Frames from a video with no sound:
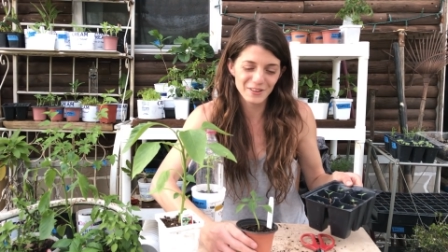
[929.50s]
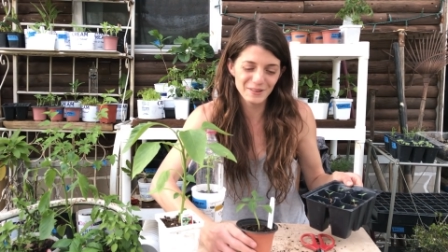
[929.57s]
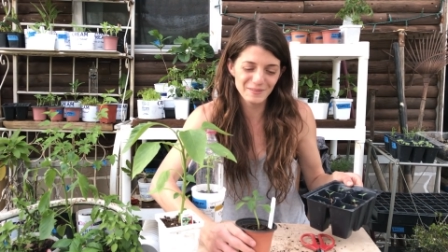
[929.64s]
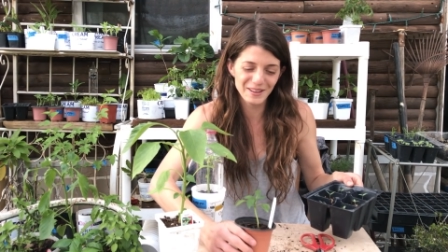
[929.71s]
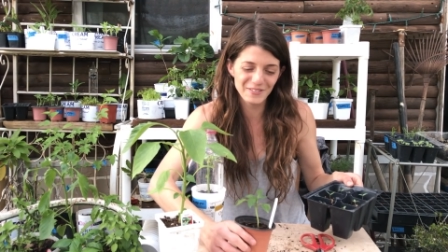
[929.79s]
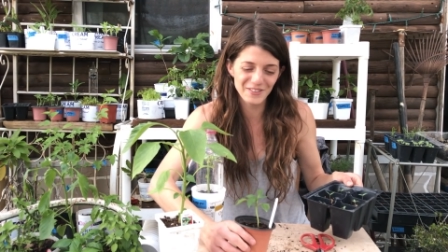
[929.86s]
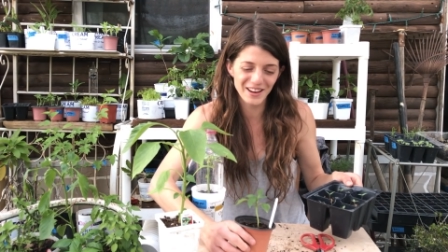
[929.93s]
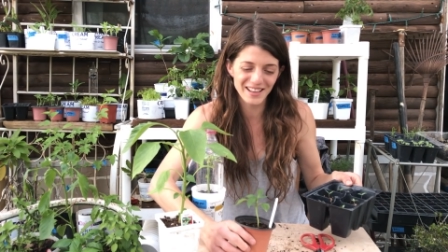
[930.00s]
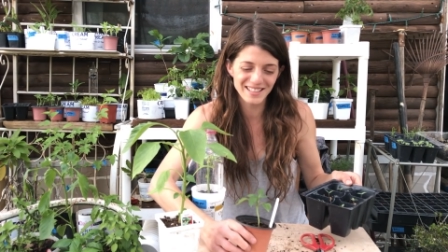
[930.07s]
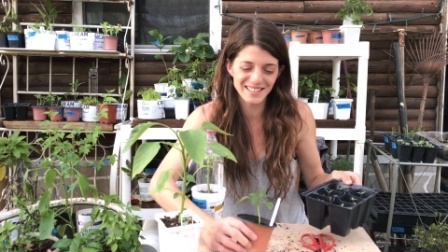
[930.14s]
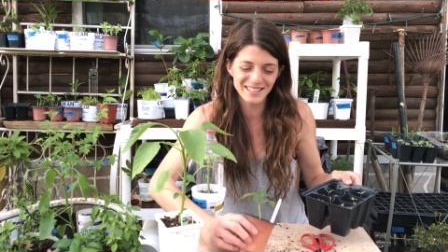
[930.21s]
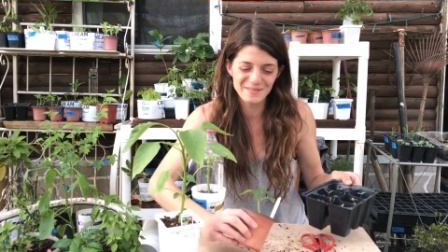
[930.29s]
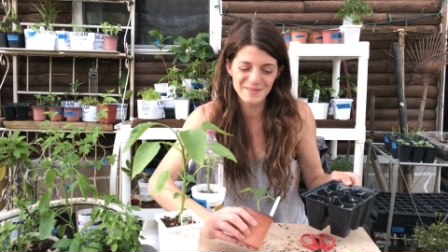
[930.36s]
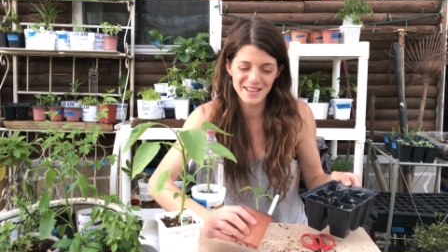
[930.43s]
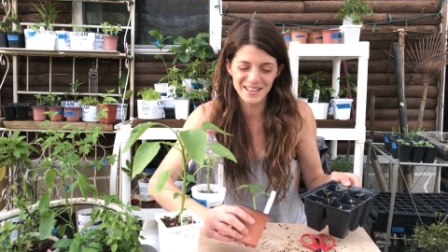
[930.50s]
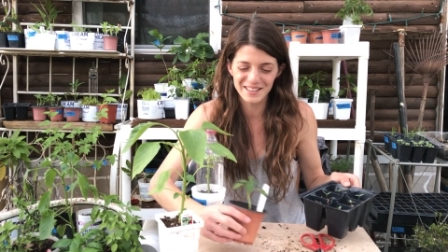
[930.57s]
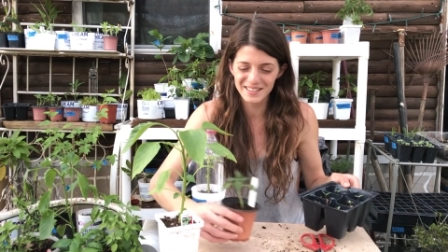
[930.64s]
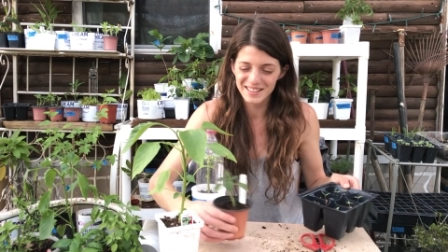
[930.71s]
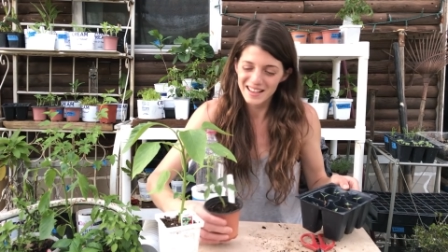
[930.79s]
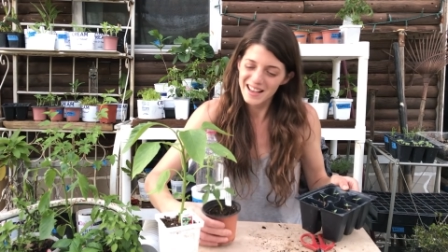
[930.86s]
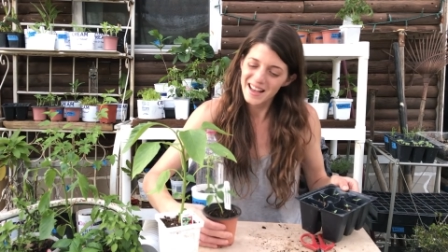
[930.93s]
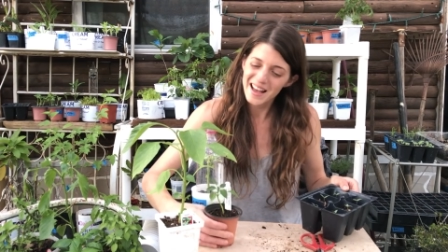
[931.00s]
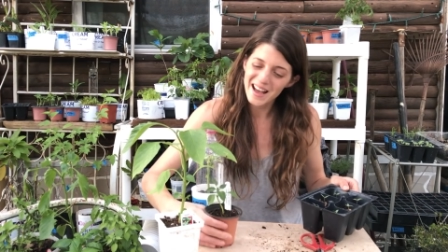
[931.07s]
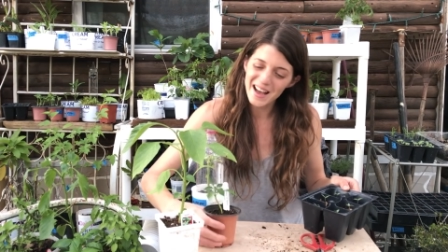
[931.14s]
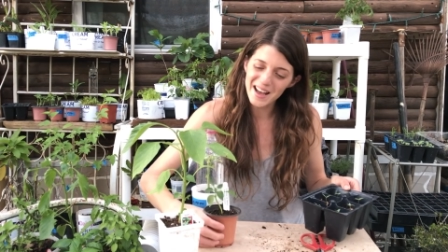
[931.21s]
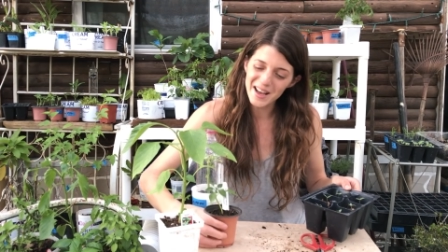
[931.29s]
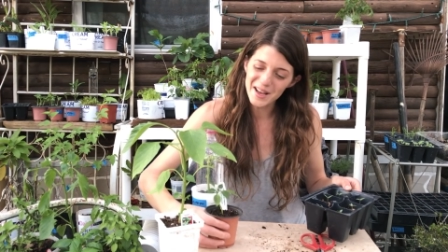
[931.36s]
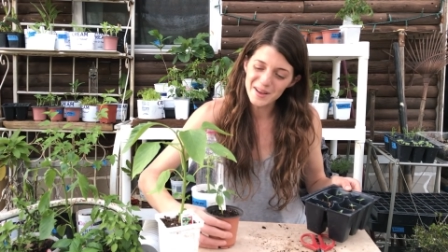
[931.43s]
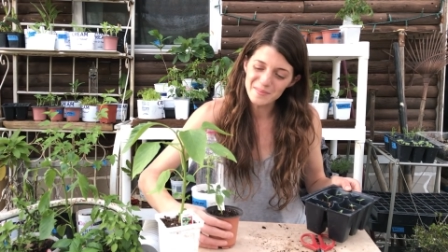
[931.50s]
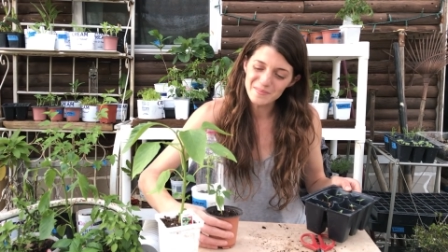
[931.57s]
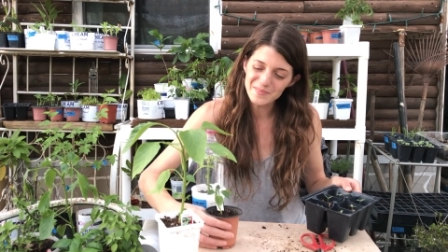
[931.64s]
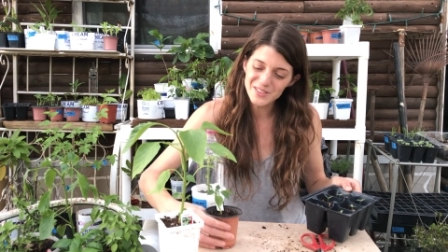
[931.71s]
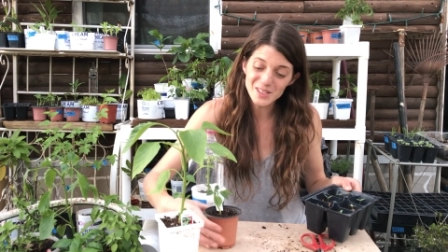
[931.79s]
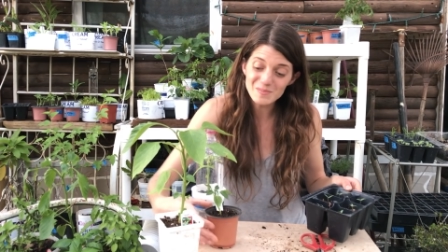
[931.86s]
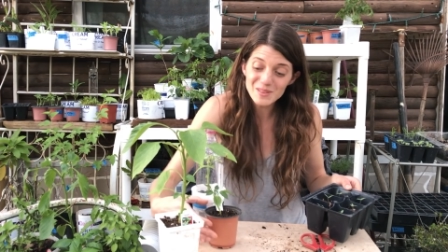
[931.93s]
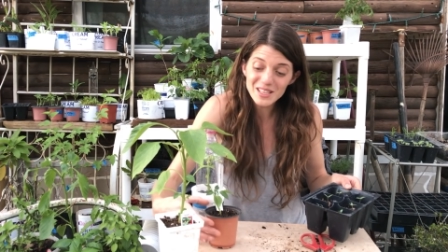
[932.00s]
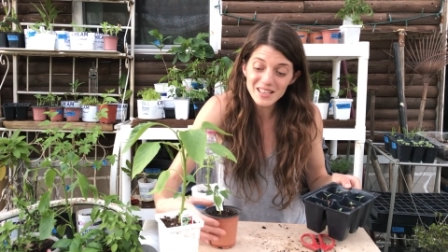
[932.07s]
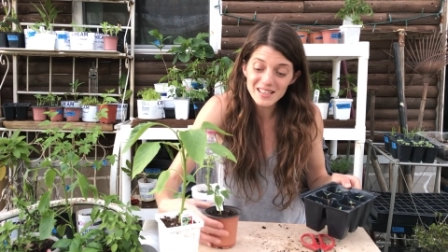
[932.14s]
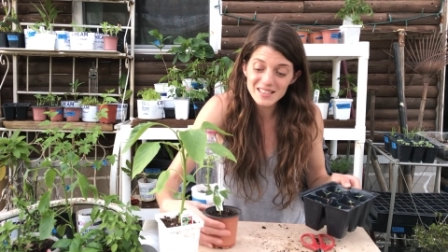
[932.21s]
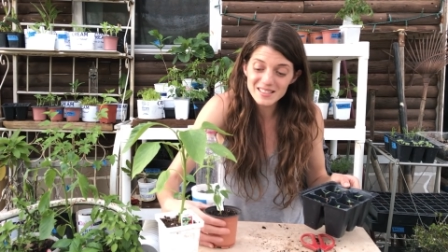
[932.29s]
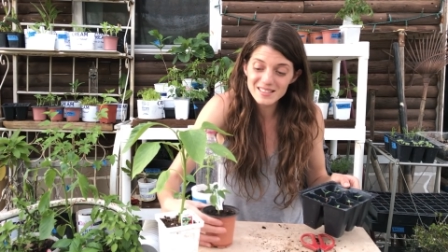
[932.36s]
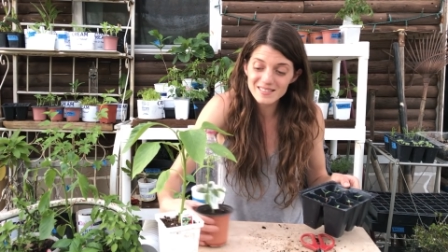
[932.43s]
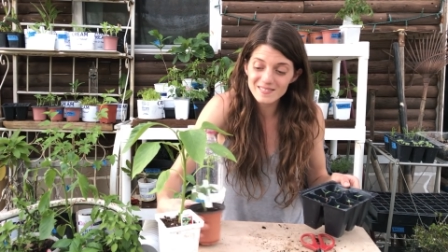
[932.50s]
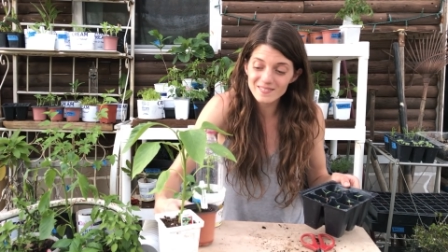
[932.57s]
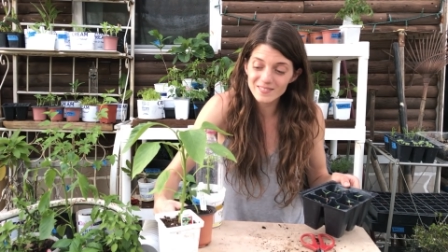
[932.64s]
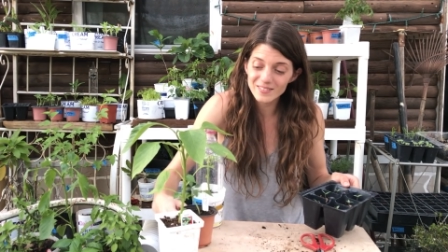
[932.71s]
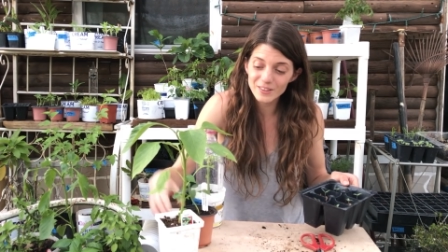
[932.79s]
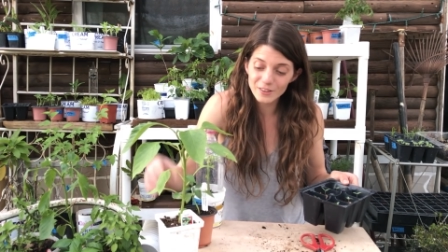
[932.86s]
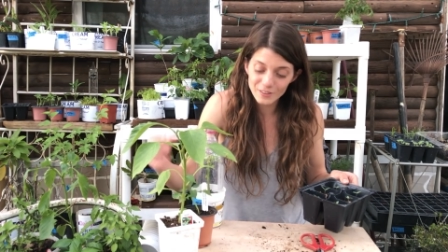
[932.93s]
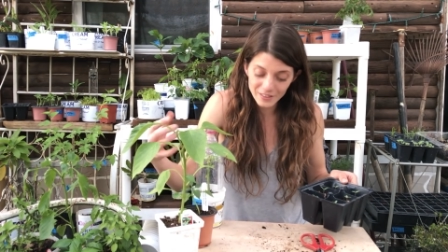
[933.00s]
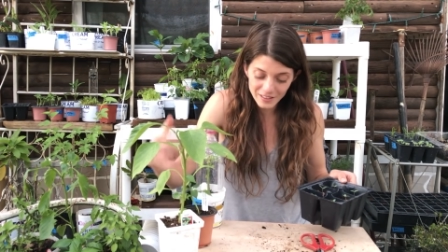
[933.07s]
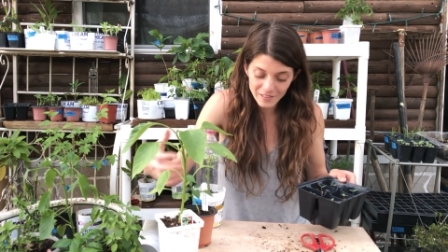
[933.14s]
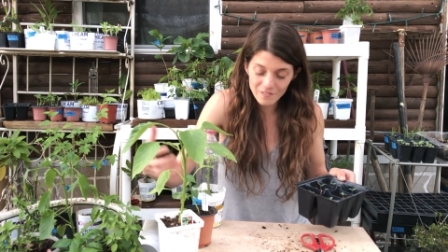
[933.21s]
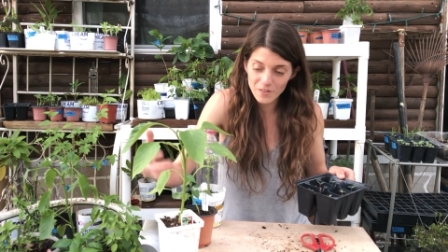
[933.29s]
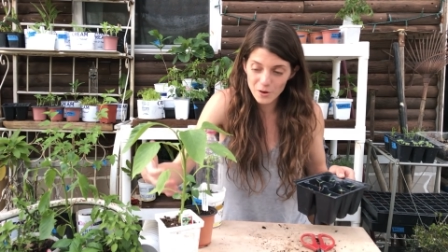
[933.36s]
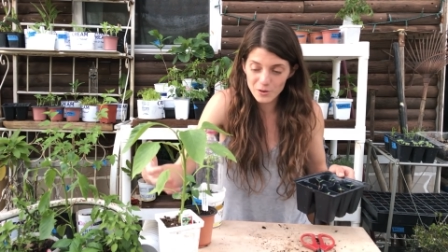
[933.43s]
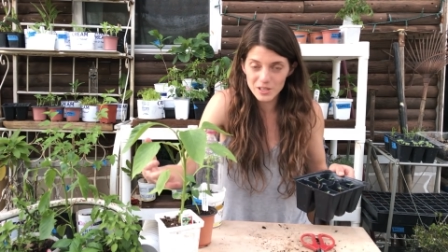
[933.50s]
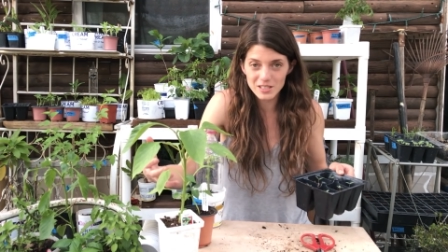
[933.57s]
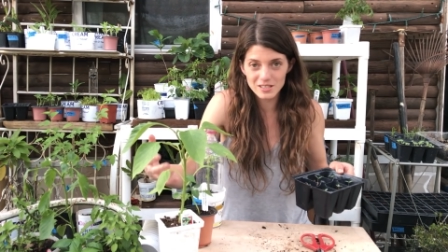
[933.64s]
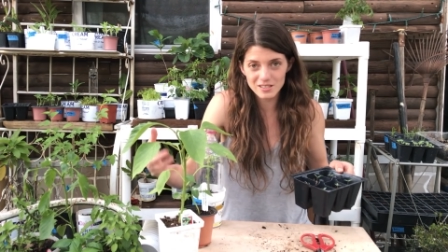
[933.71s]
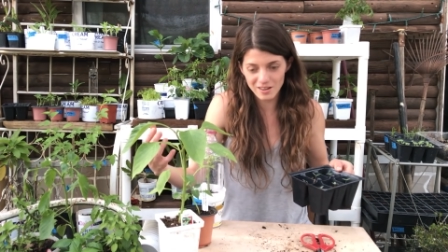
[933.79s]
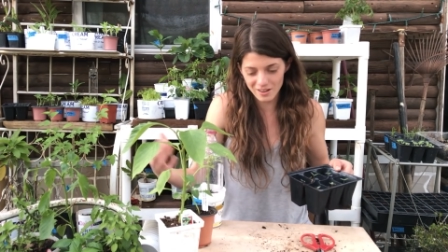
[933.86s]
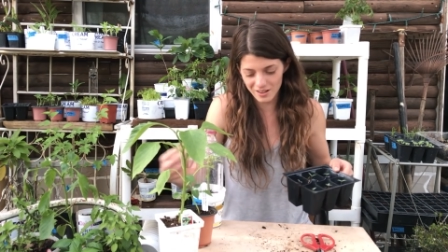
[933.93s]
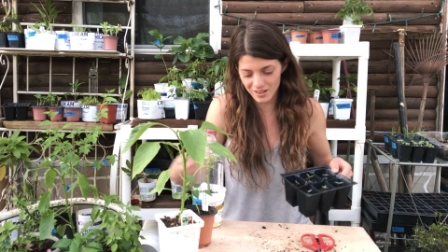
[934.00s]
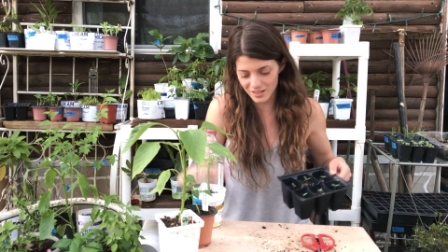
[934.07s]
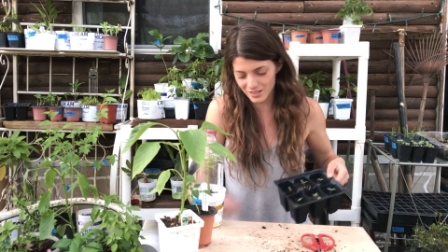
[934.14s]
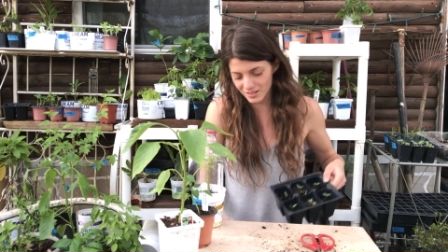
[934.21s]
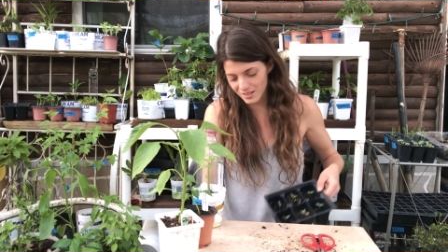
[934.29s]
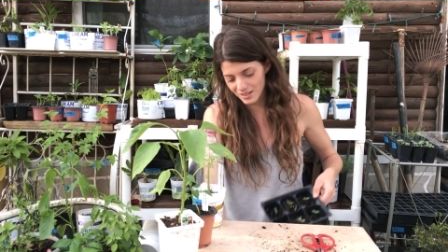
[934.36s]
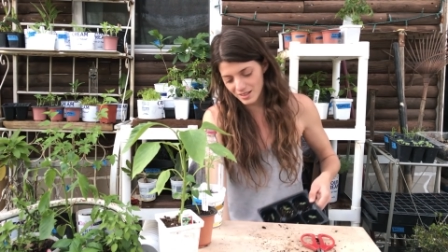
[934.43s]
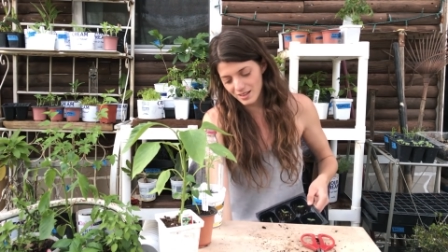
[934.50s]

from my friend in the mail. Um, just because you're really focused on